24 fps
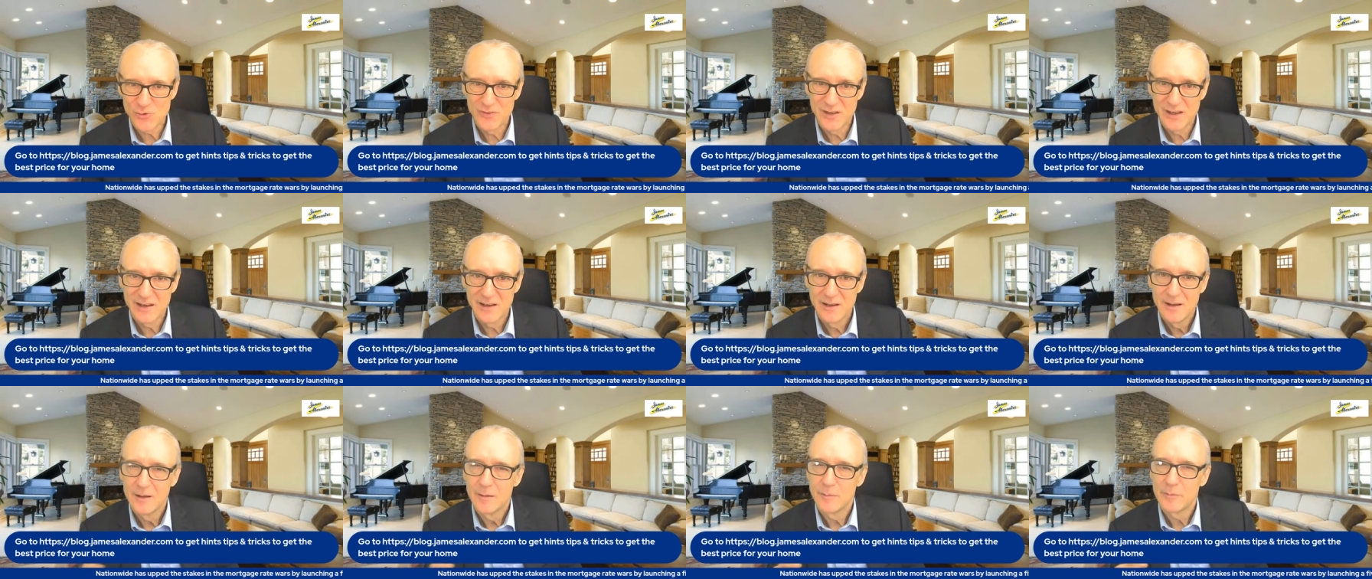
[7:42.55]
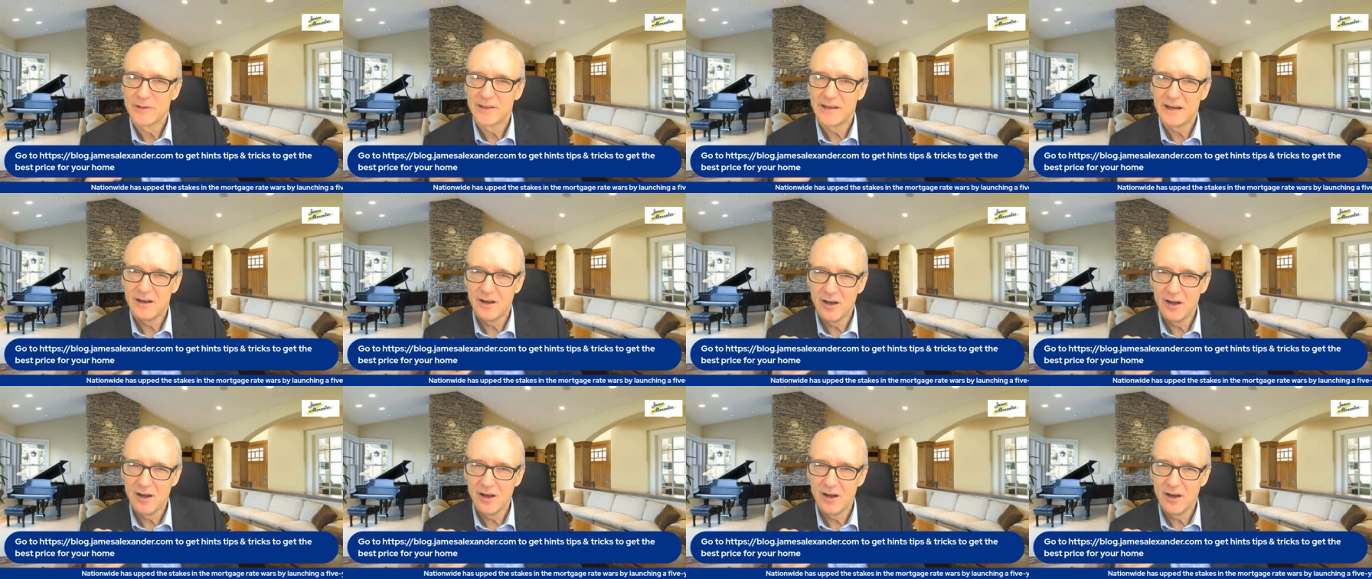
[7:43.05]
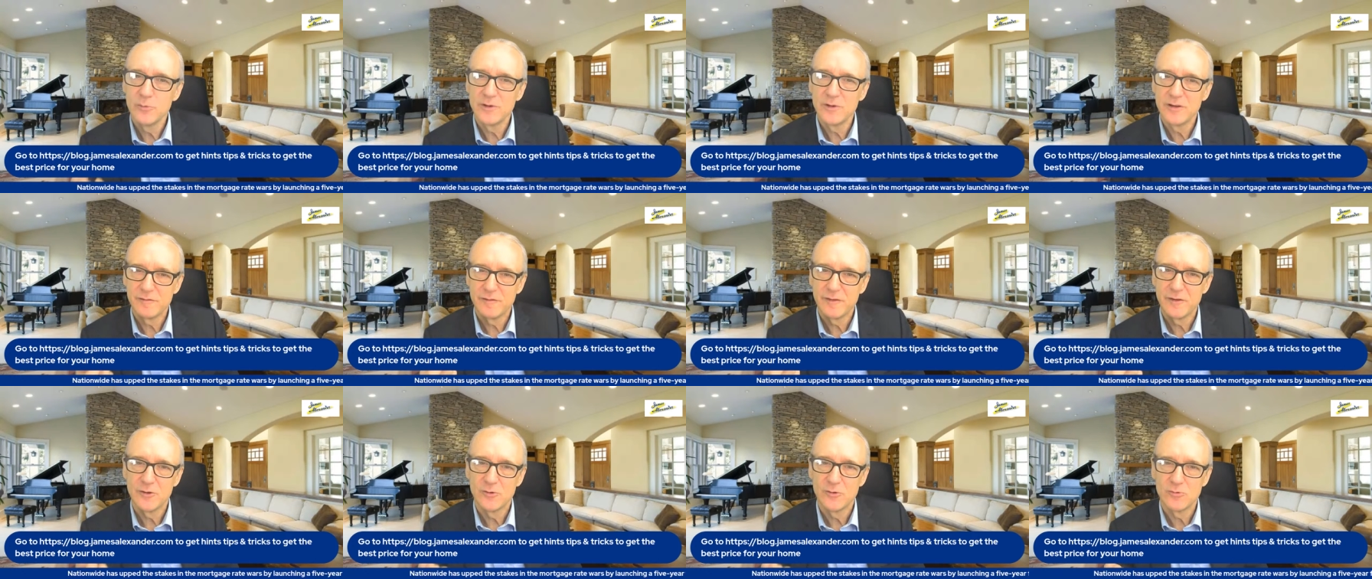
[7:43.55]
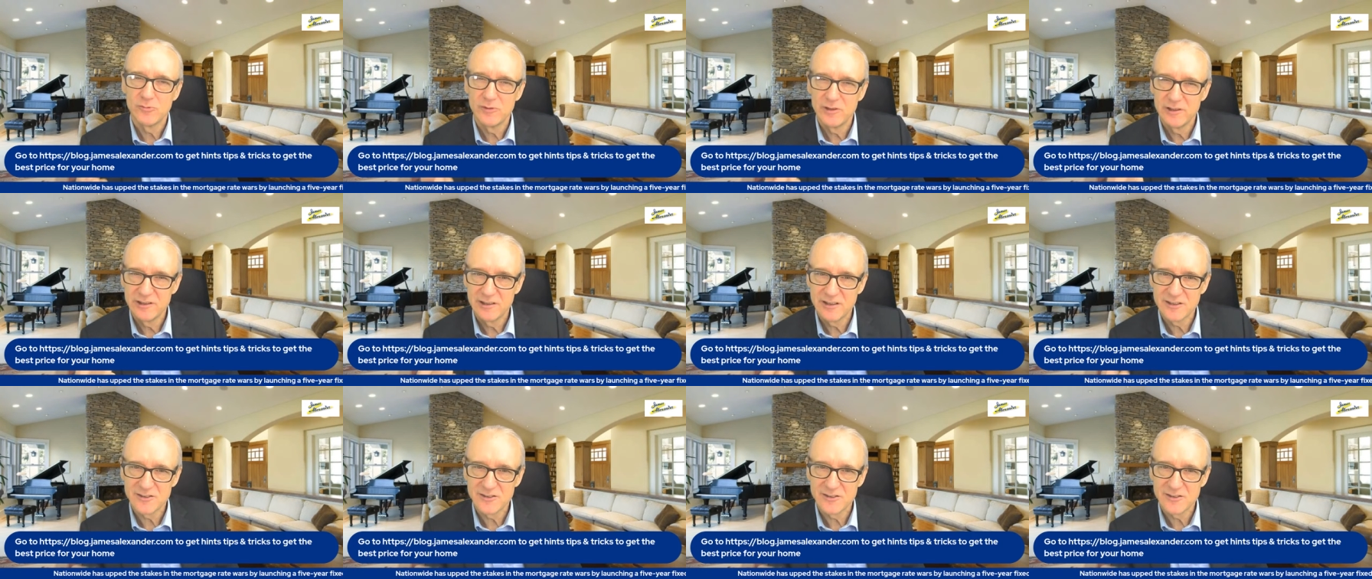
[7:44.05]
But that homely feel really does go
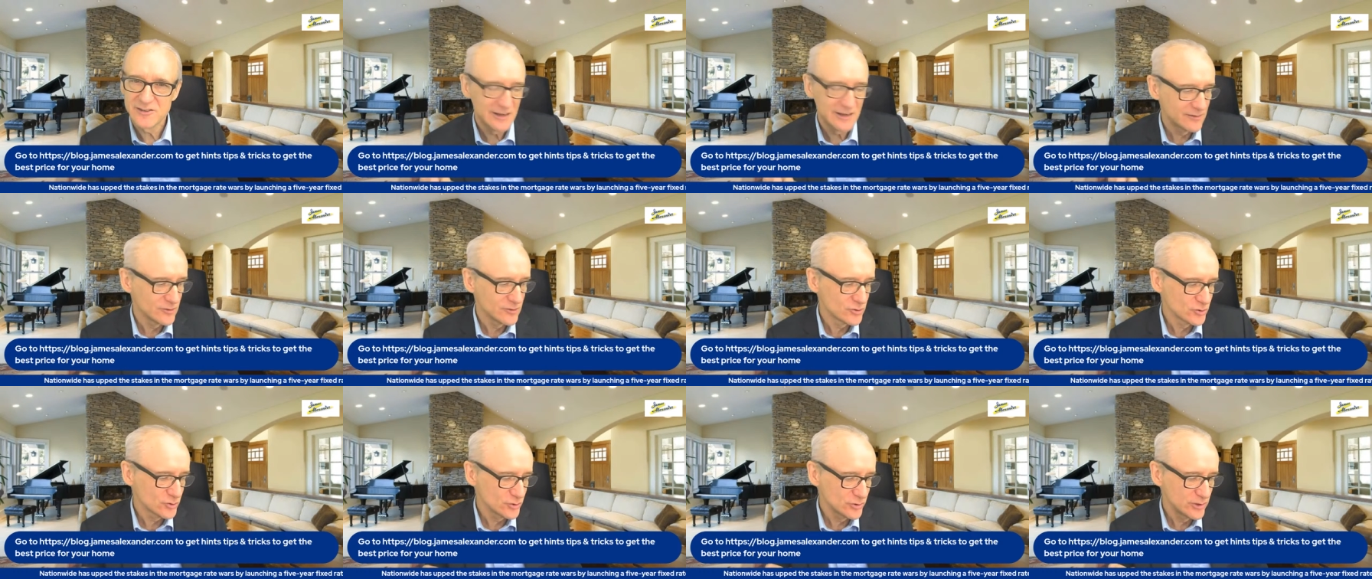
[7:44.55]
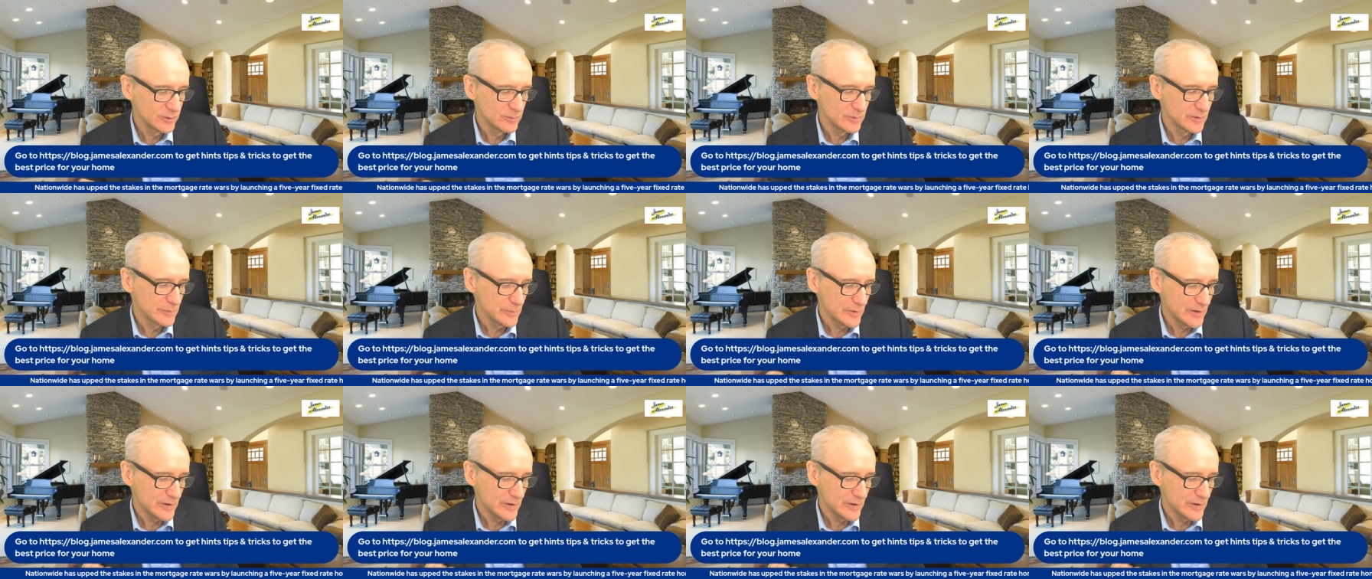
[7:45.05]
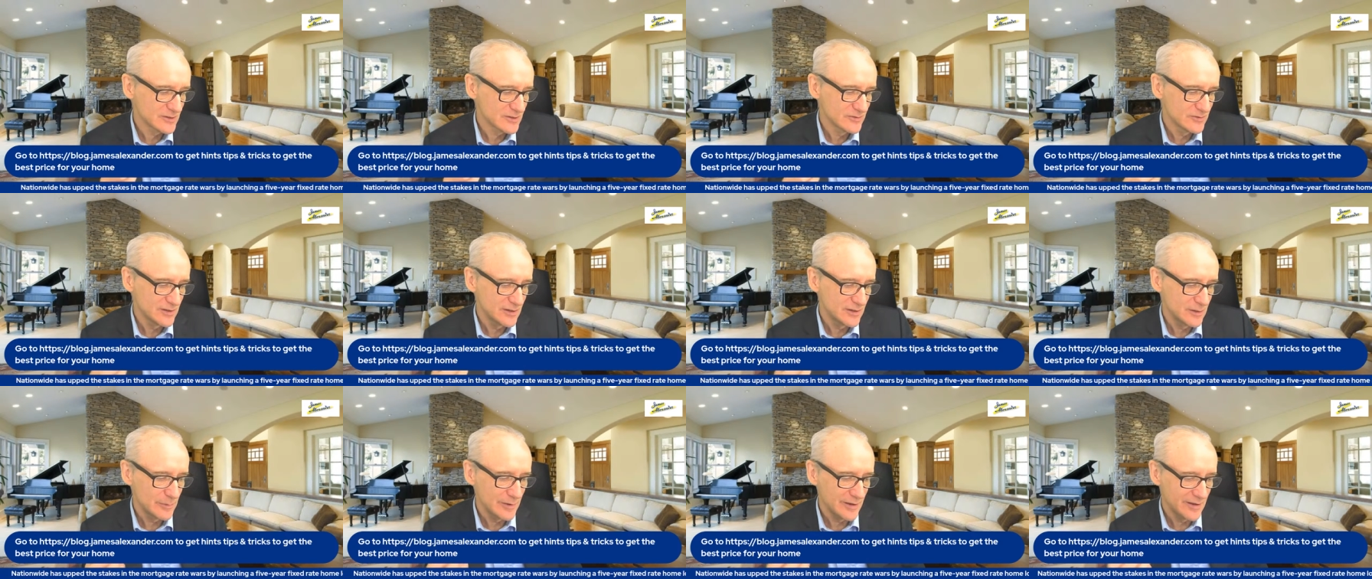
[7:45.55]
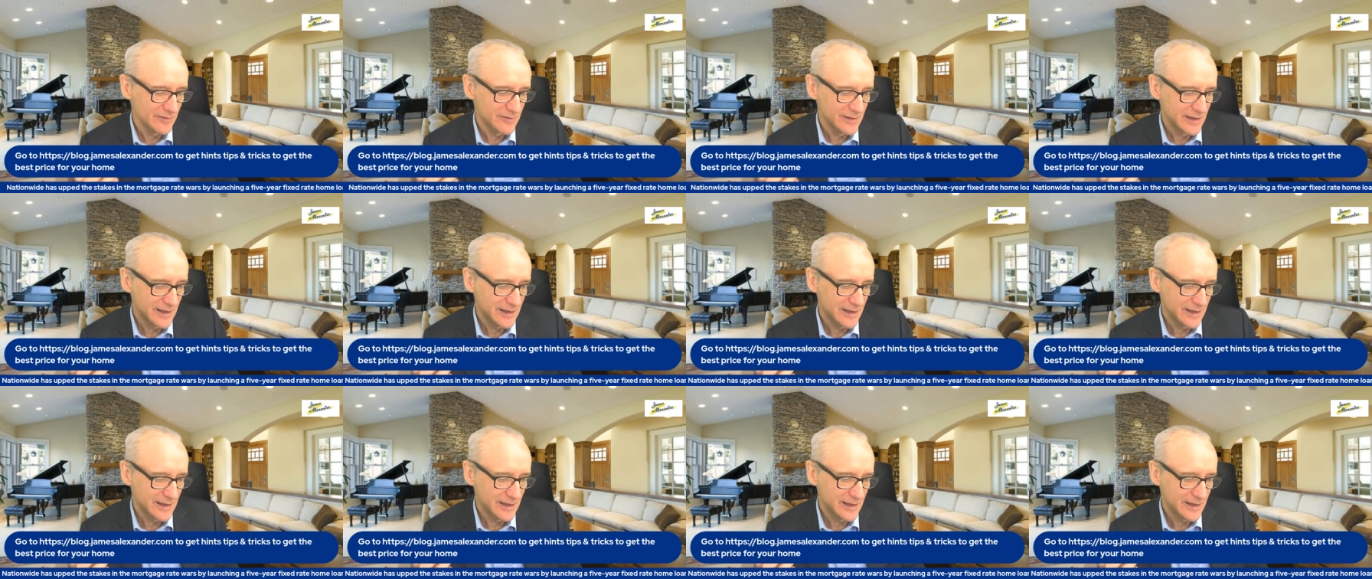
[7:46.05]
down a treat with buyers. So think about that.